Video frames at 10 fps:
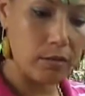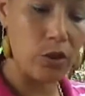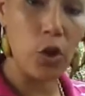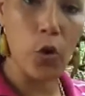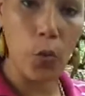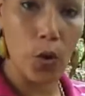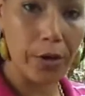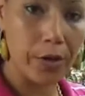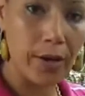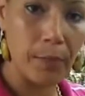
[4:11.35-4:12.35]
soap
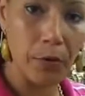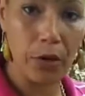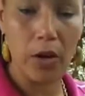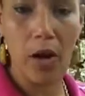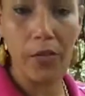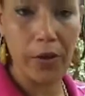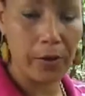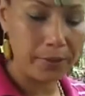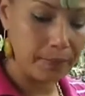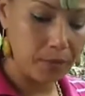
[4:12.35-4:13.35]
water and put it on
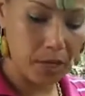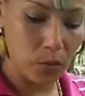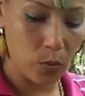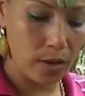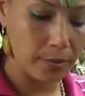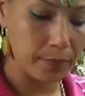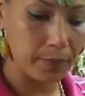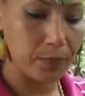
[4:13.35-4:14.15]
there as well.